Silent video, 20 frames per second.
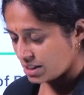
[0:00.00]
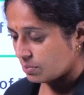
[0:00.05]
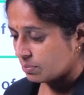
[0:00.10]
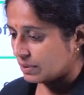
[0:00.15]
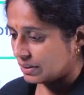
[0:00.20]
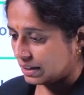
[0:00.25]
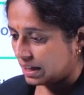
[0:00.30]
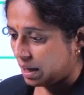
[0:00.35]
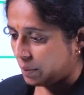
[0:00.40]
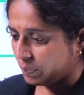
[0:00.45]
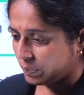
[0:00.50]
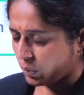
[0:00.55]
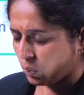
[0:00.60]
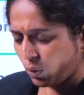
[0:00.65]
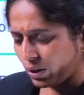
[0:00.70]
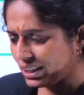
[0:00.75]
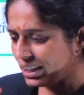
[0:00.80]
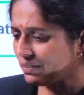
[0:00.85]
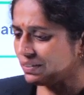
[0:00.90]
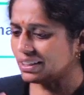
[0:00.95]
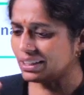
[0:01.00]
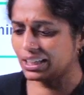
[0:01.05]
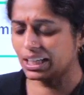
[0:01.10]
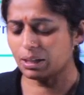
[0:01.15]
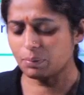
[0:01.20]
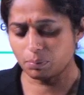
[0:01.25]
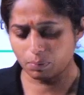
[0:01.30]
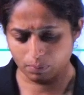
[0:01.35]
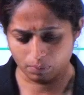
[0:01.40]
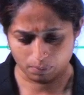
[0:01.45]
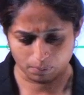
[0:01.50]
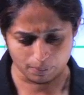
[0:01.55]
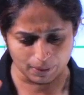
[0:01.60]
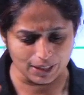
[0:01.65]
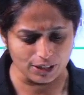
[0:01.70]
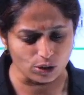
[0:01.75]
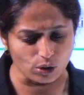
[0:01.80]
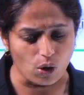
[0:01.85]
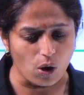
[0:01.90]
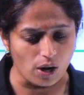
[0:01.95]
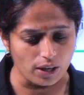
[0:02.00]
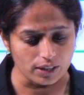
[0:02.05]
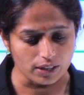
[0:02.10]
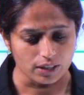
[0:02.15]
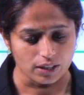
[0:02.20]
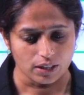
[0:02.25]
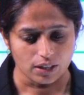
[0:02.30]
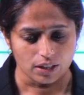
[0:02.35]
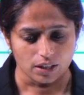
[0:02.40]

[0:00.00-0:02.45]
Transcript: Samhita, whatever name be it called,